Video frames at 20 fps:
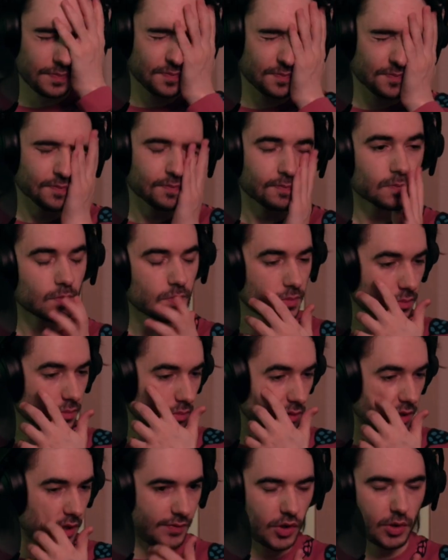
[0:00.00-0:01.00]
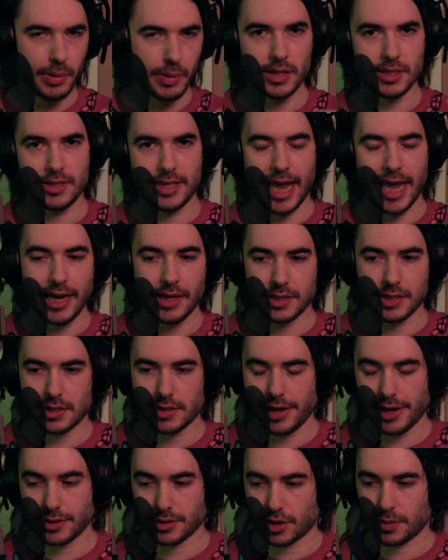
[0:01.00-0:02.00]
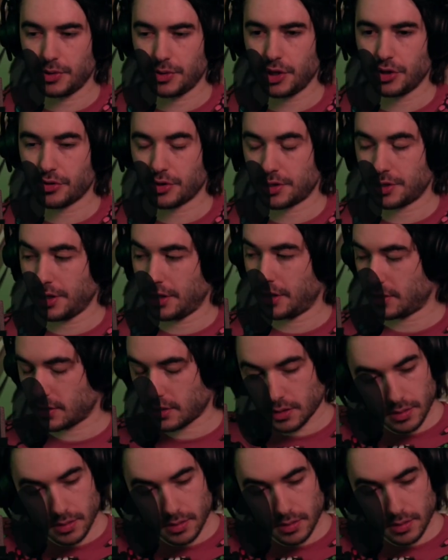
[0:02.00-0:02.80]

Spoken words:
You have to know about data science, computer science,